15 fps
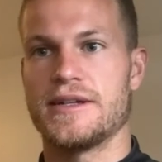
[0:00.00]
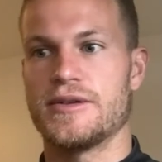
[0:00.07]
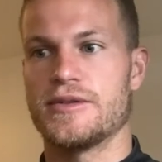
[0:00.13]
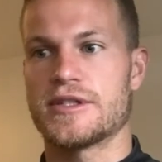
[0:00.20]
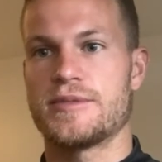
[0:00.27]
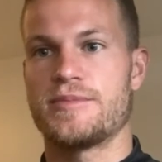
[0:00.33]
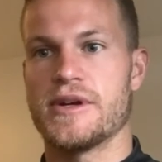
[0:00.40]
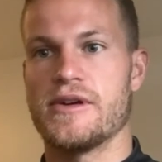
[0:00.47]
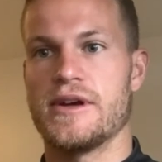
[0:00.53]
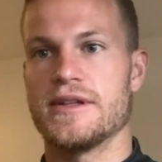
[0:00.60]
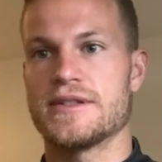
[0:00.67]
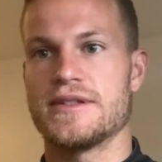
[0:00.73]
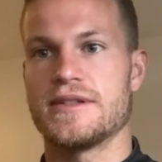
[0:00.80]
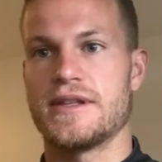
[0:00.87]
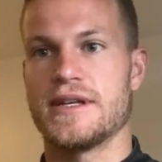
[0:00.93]
to
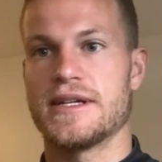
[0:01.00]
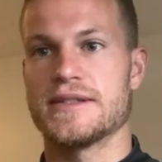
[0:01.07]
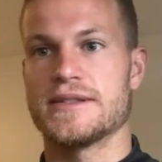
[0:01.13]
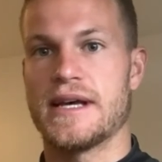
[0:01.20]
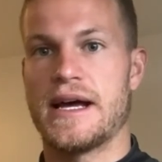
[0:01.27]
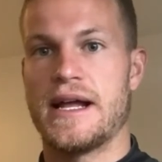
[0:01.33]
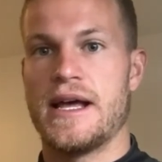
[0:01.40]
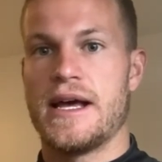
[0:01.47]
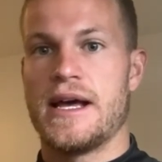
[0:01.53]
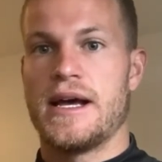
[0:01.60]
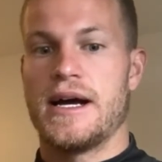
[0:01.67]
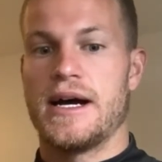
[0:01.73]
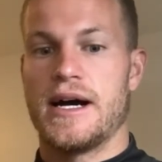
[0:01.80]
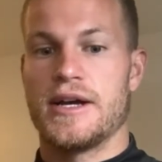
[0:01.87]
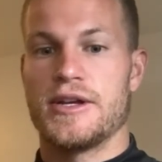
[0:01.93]
experience things that
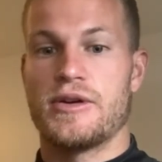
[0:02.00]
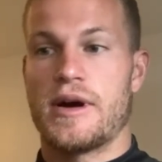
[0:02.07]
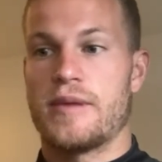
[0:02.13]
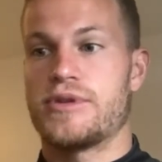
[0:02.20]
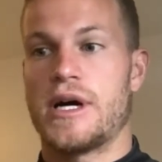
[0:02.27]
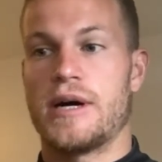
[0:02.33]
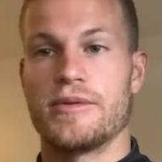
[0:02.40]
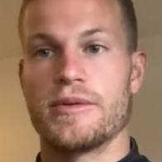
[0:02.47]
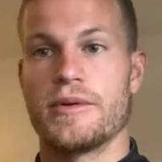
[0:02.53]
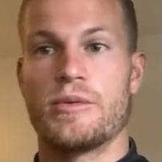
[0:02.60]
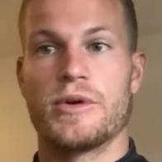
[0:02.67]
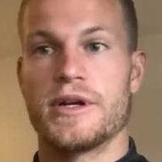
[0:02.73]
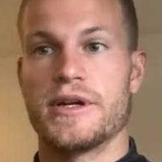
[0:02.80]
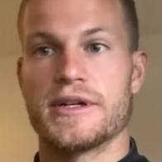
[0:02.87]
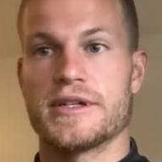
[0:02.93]
I probably
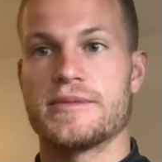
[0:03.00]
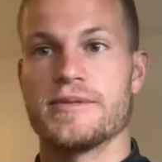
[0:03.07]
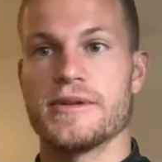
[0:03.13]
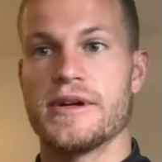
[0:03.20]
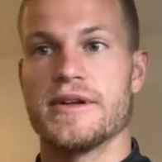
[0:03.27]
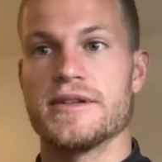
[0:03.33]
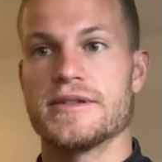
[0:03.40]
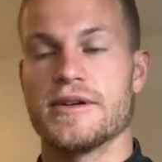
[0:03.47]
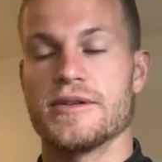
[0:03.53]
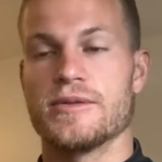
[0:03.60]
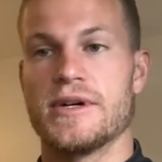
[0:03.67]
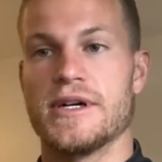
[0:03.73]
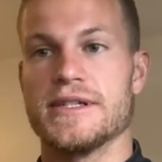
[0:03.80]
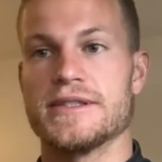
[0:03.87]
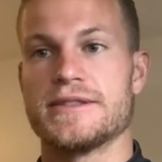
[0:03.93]
wouldn't experience
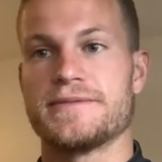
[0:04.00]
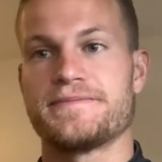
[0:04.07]
otherwise.